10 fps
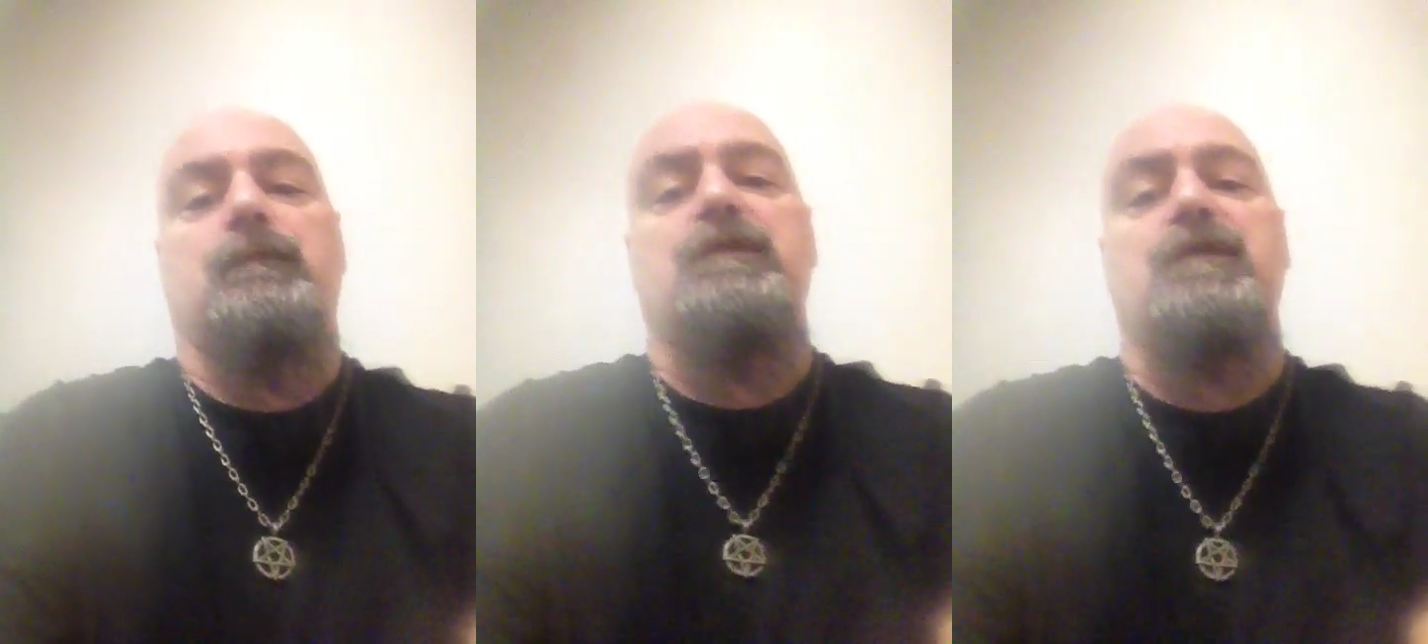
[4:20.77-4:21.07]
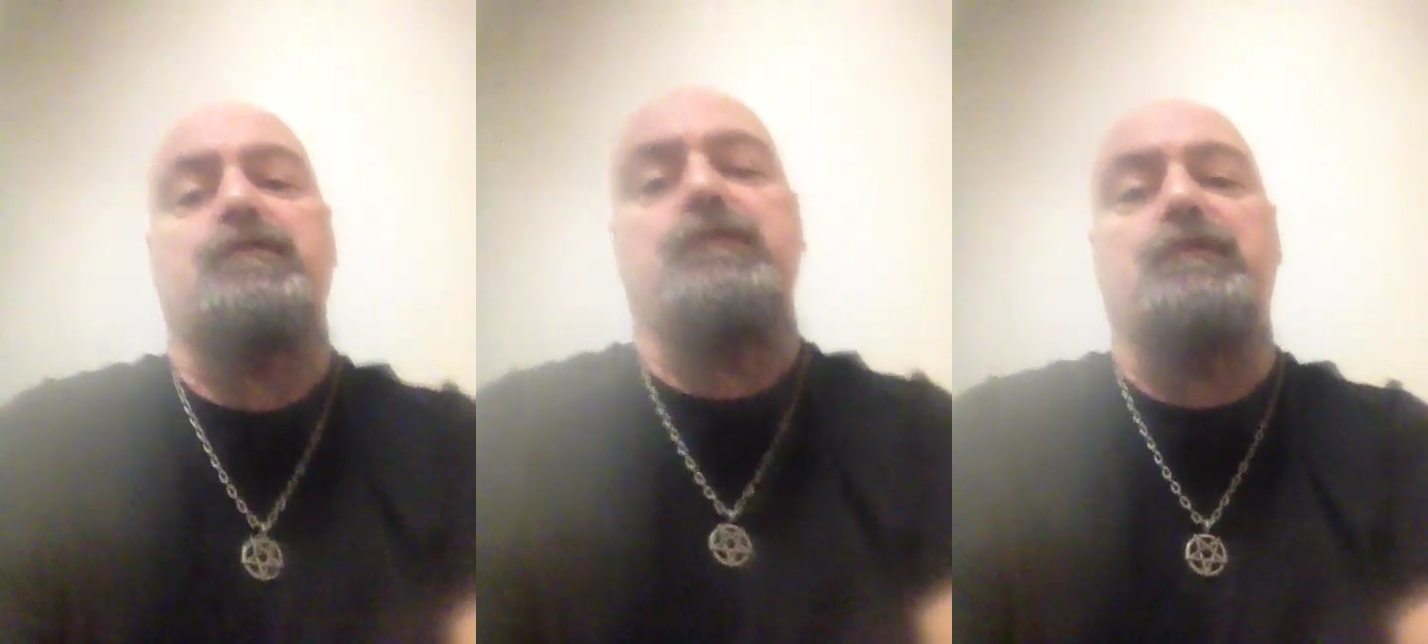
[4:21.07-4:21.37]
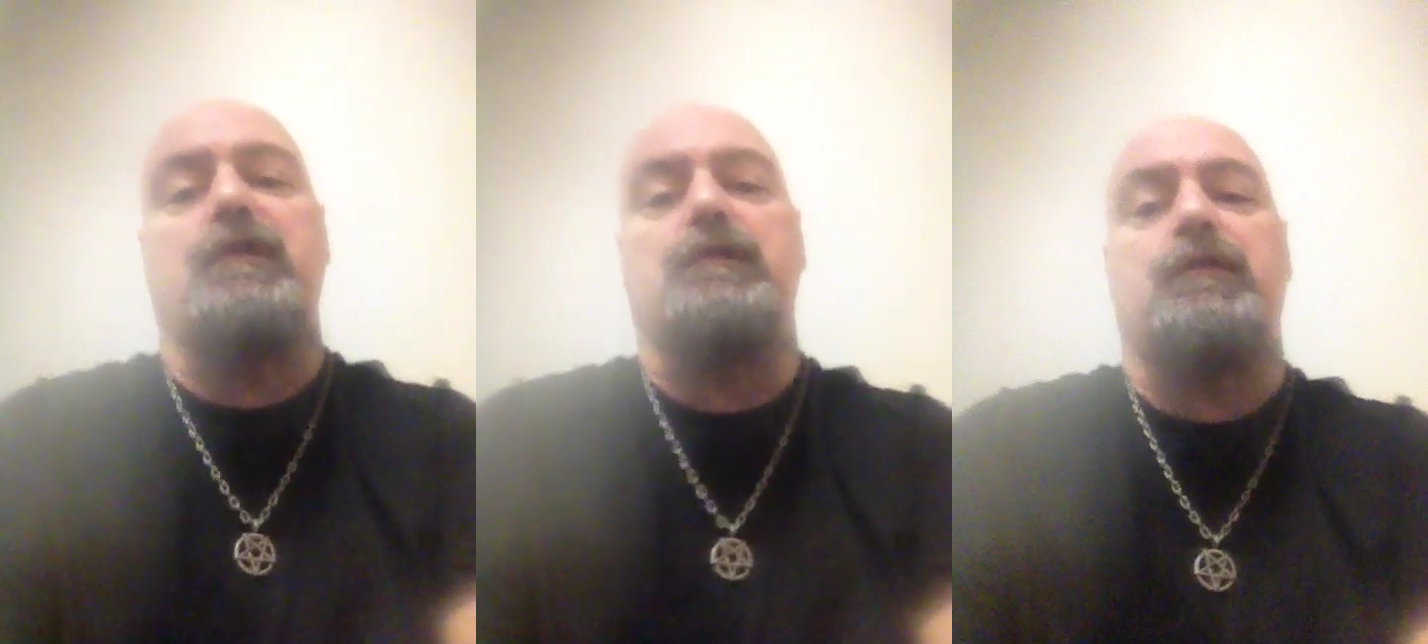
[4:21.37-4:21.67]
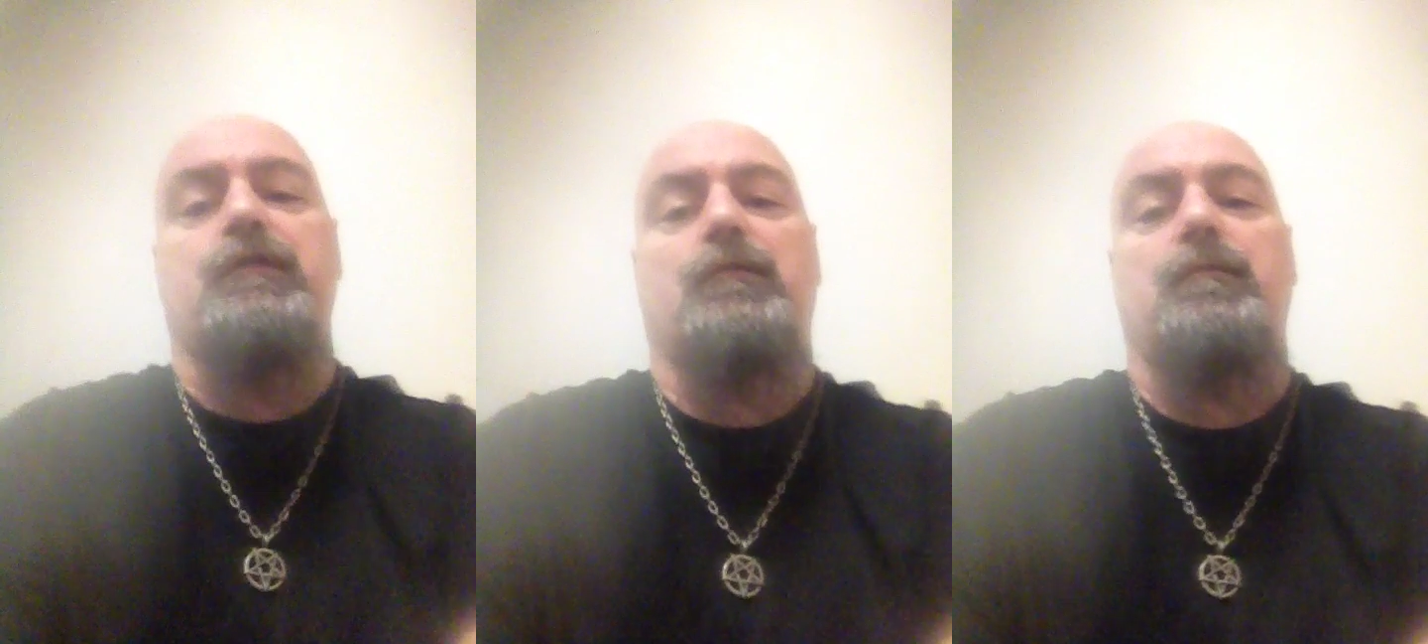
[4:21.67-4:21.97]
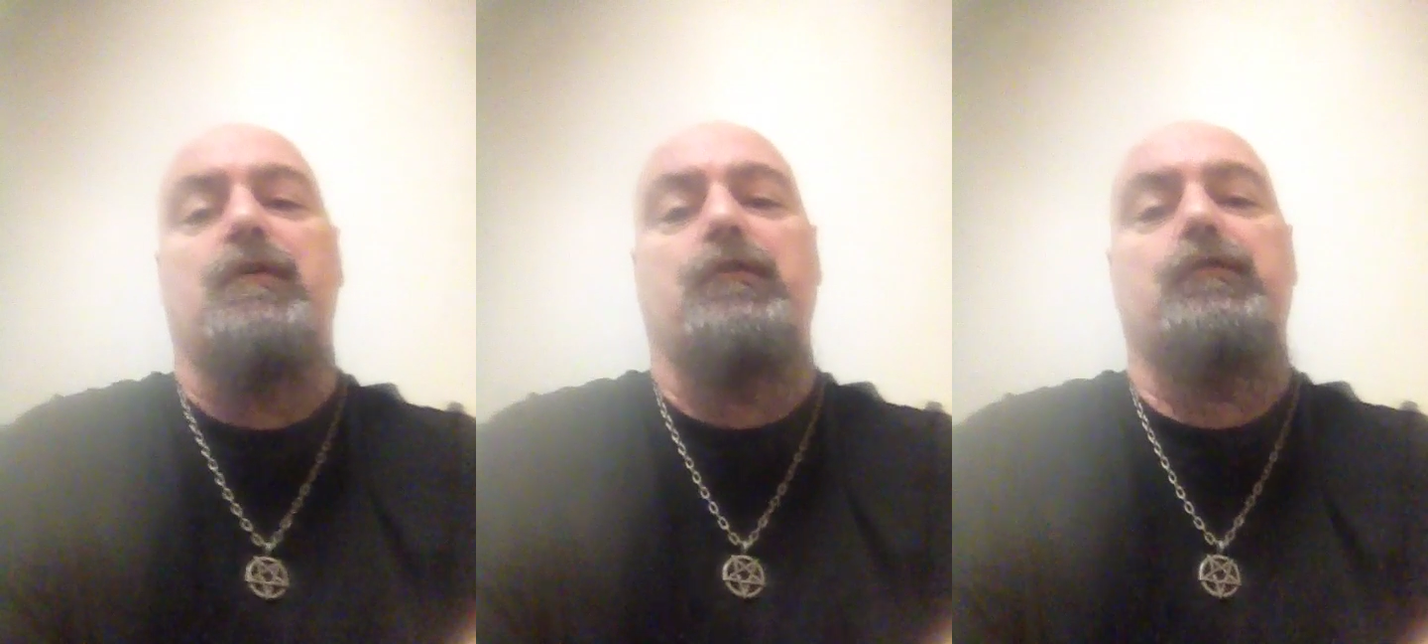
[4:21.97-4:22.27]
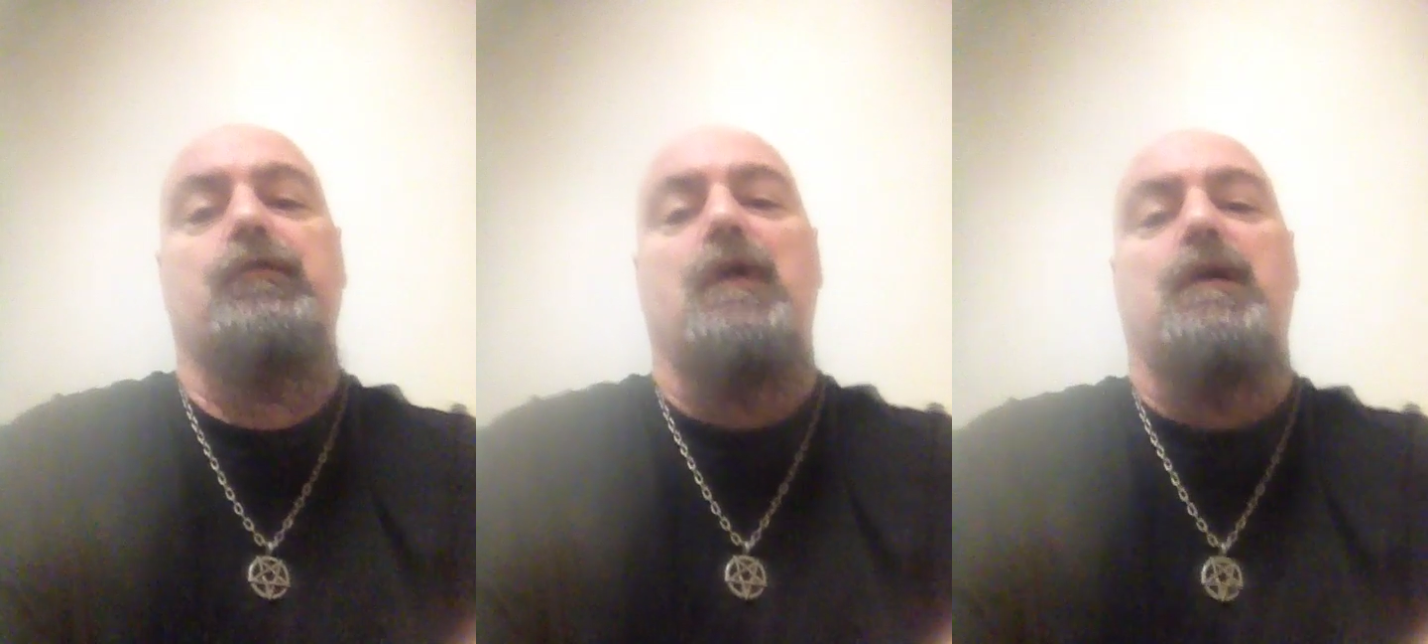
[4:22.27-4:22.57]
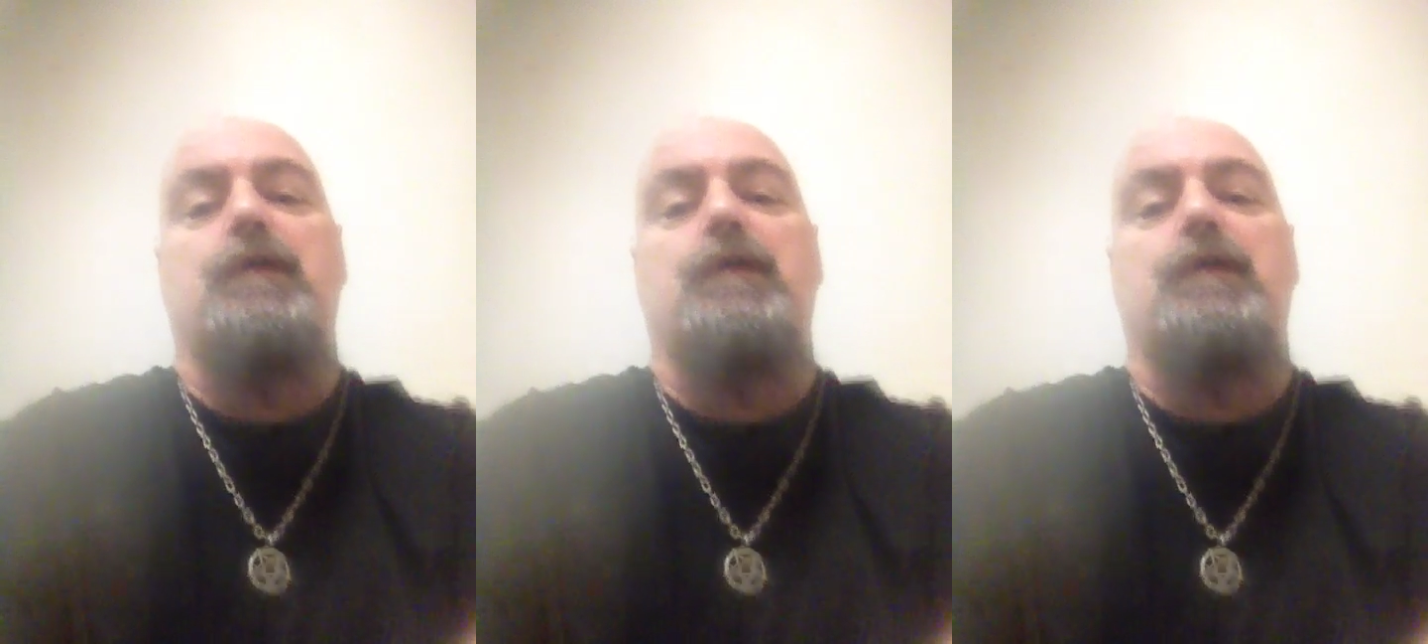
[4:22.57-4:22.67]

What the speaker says: theistic Satanism is,